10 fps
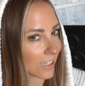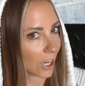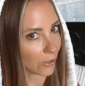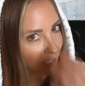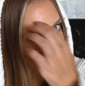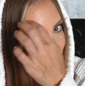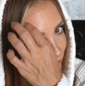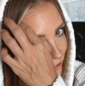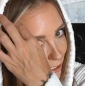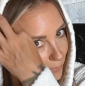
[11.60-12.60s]
All right, so you're
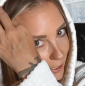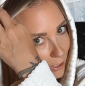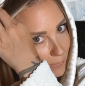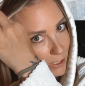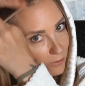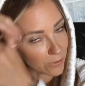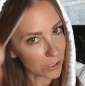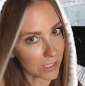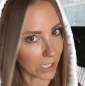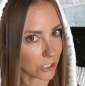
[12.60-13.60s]
gonna start by grabbing your
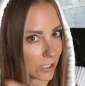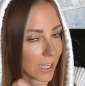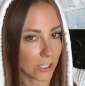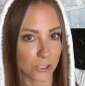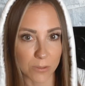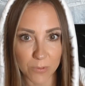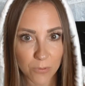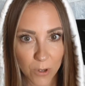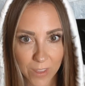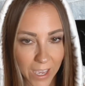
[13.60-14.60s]
first section. Actually,
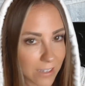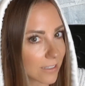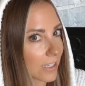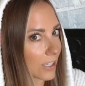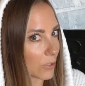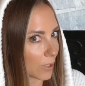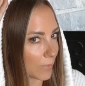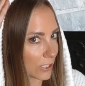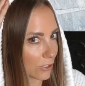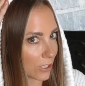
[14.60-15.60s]
before that, you wanna
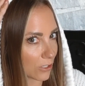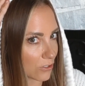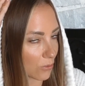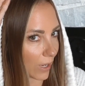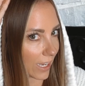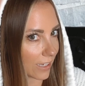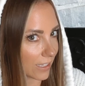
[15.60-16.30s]
make sure that your sway